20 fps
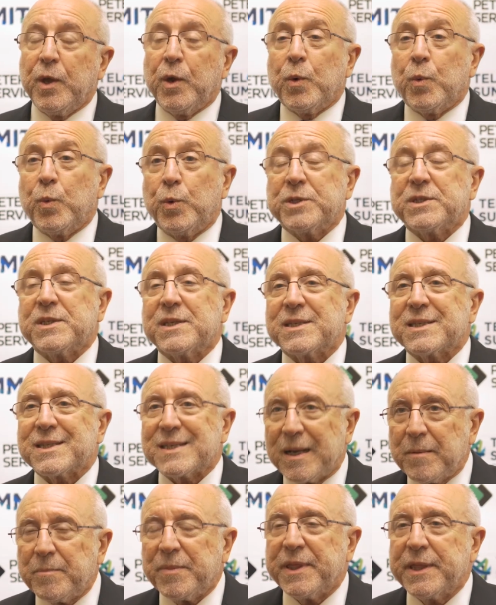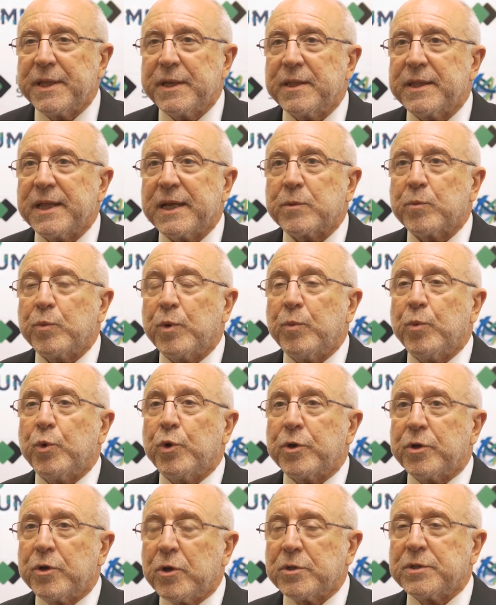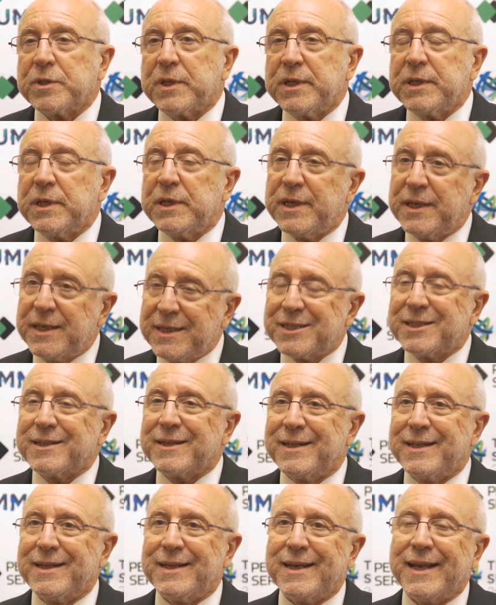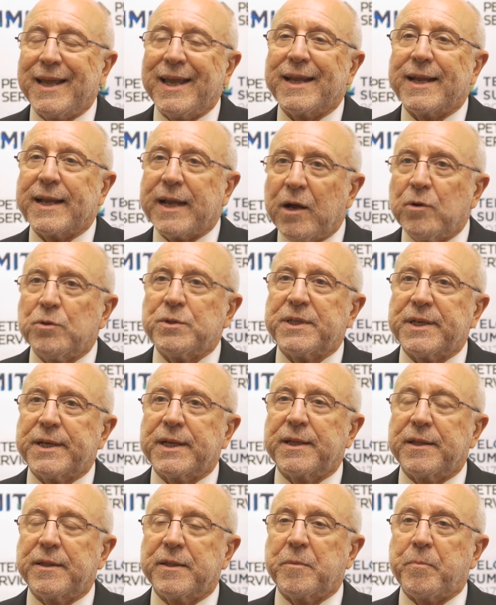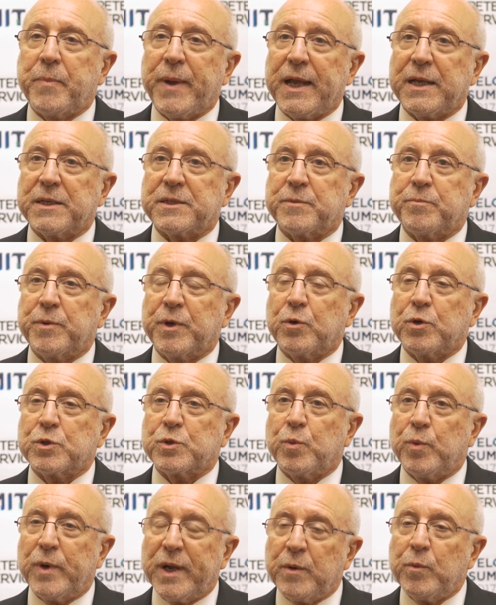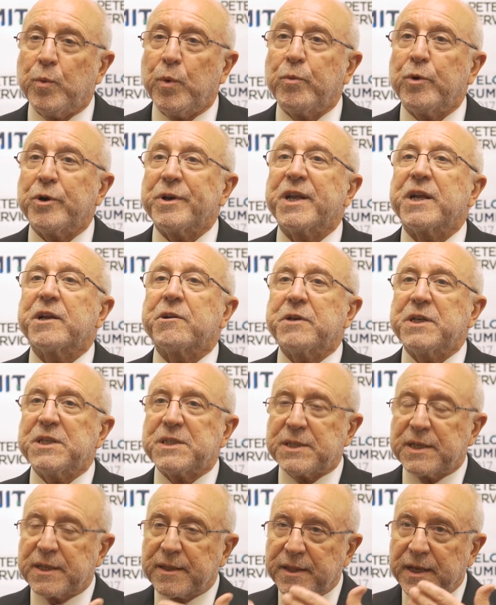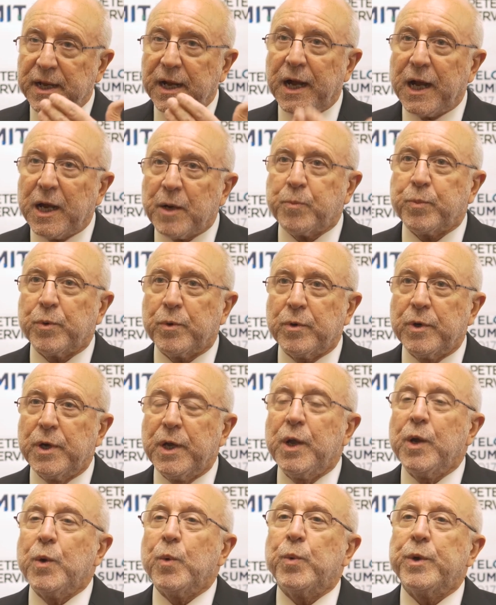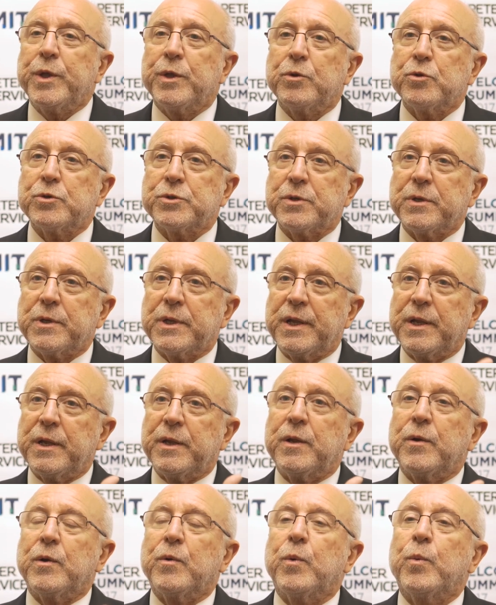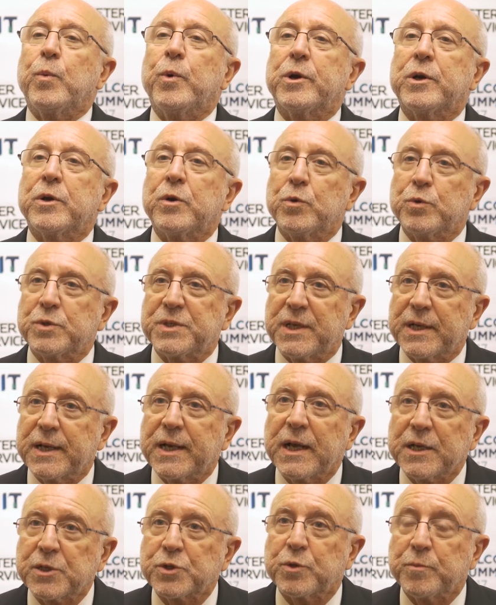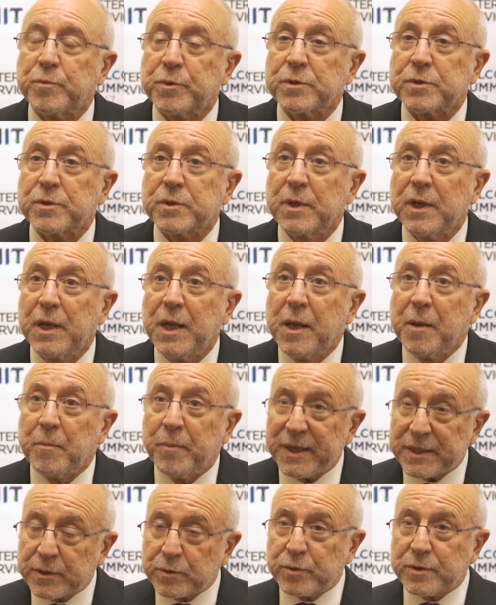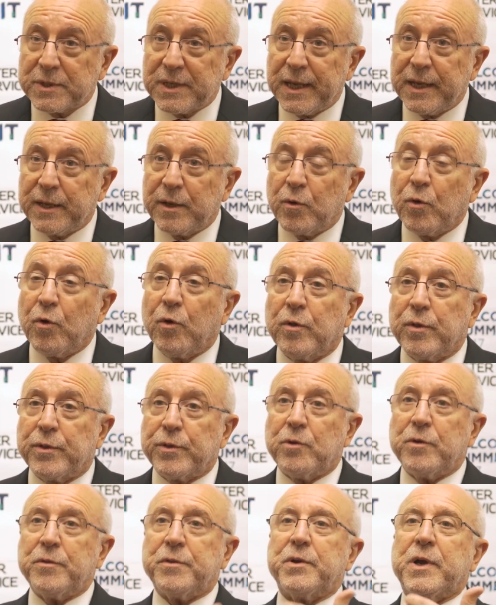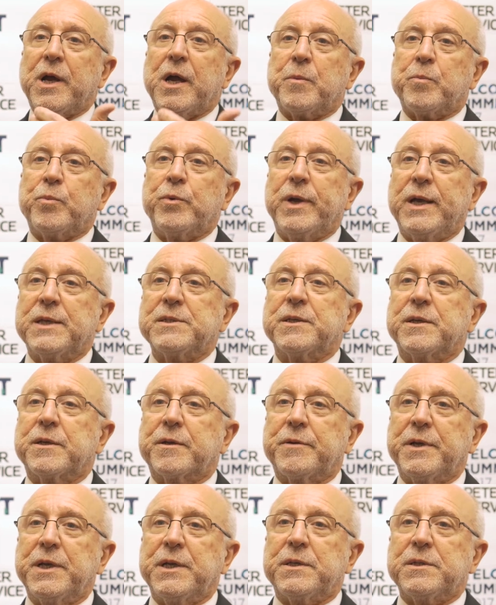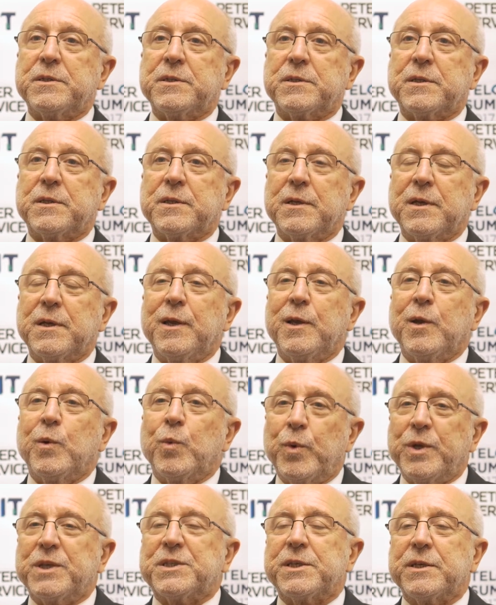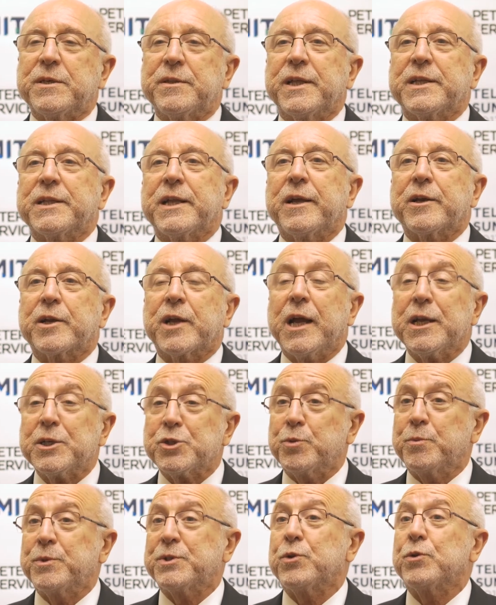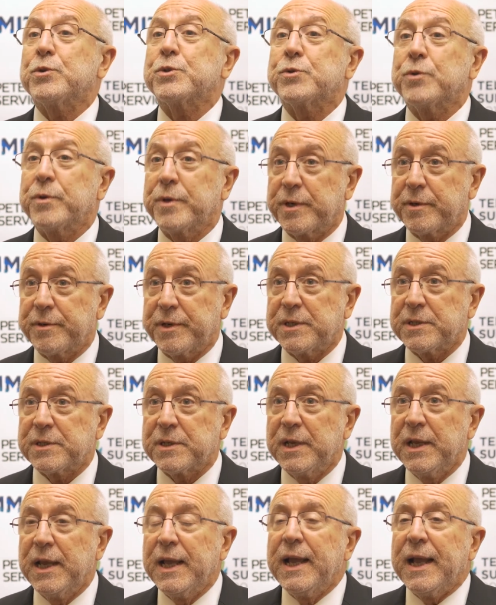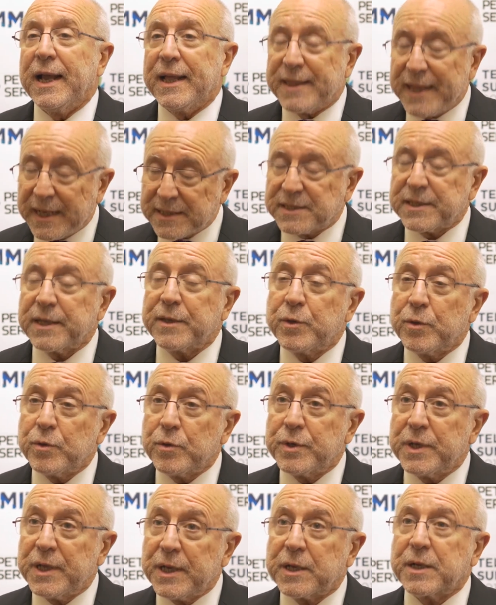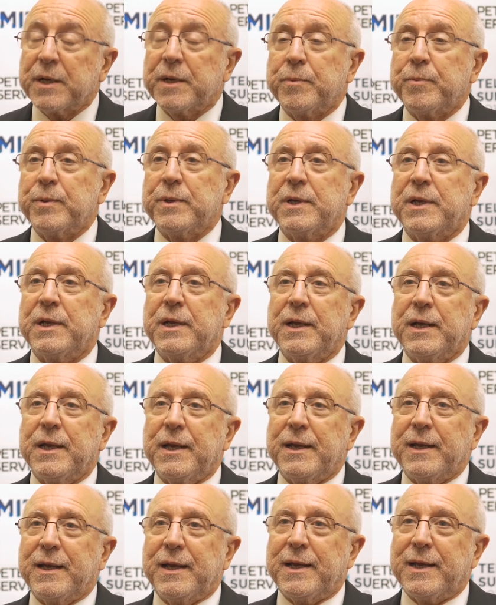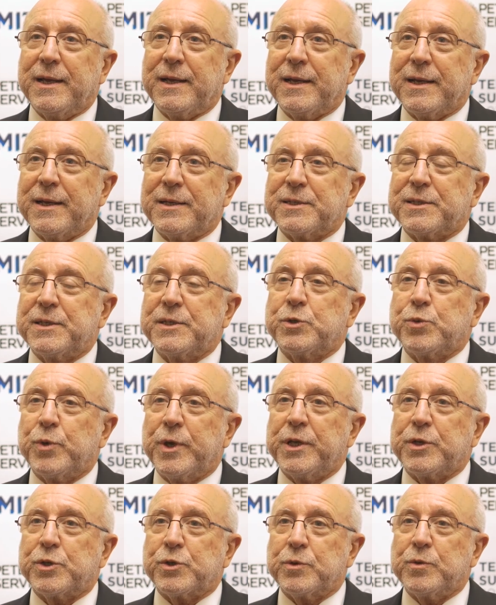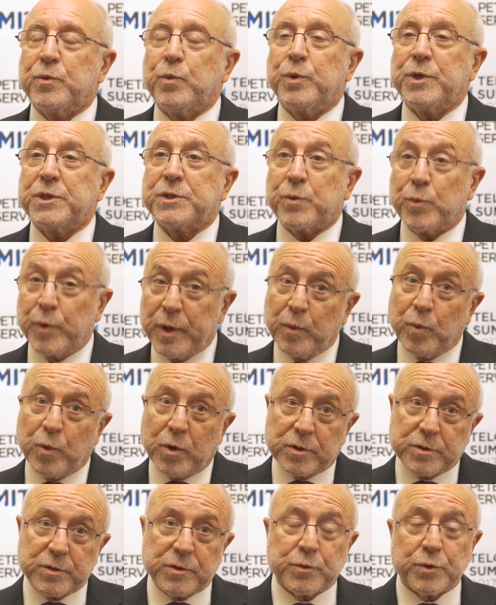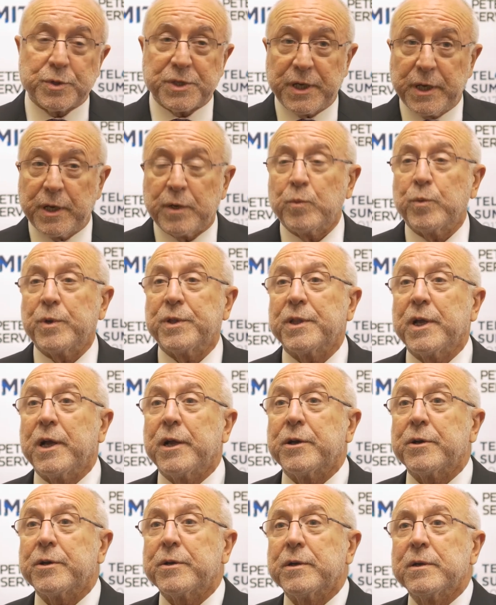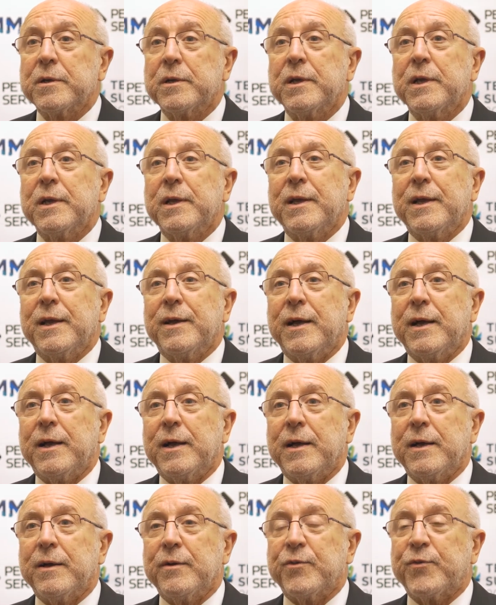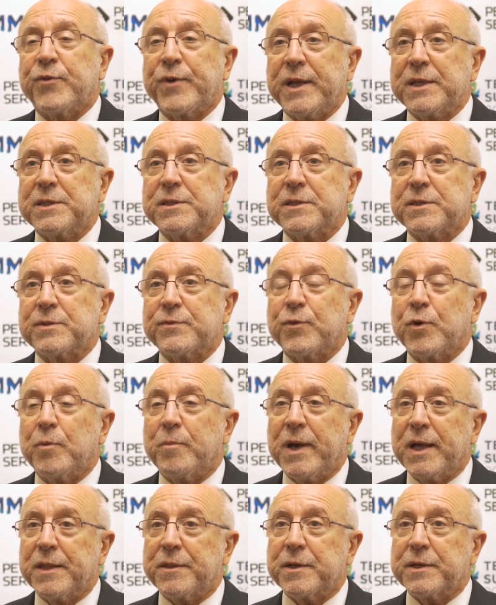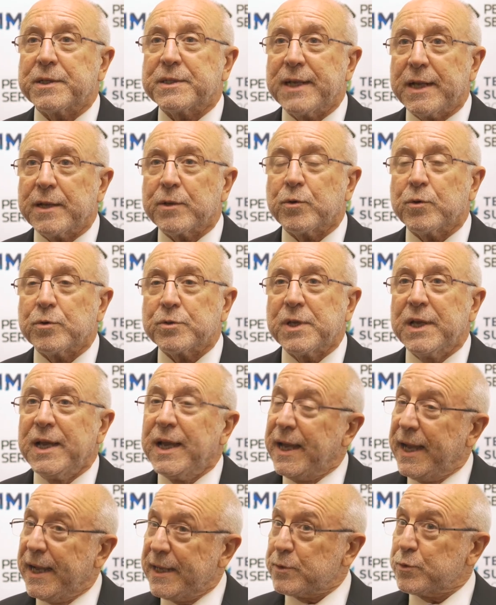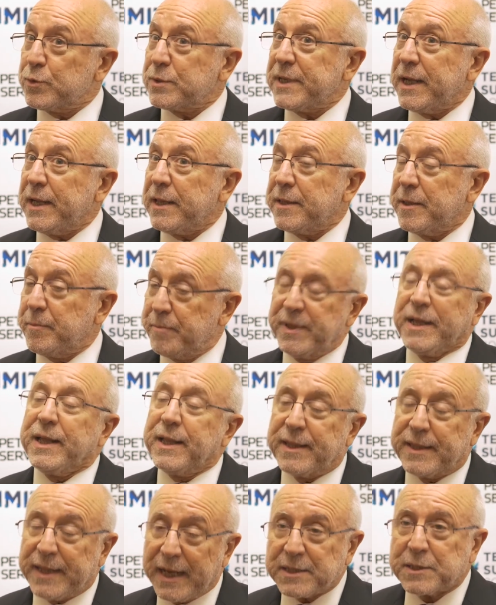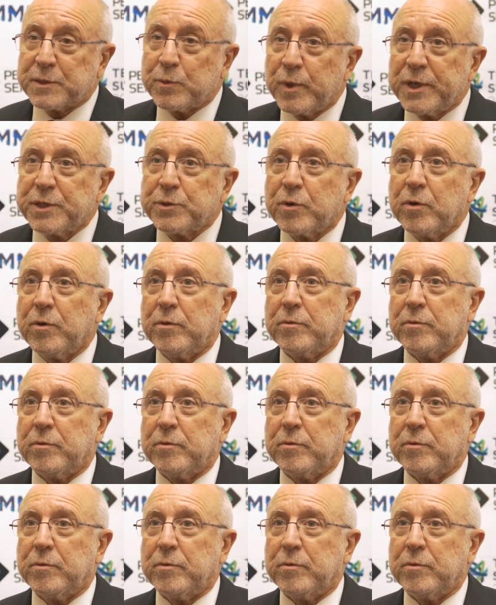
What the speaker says: which is something that we were not easily encountering in the past, because when we were increasing the ARPU, we usually were losing customers. But today, although the ARPU has increased, we see that our customers also increase. And that's a unique situation which we want to share with our friends from other telcos and to tell them that's the way to go.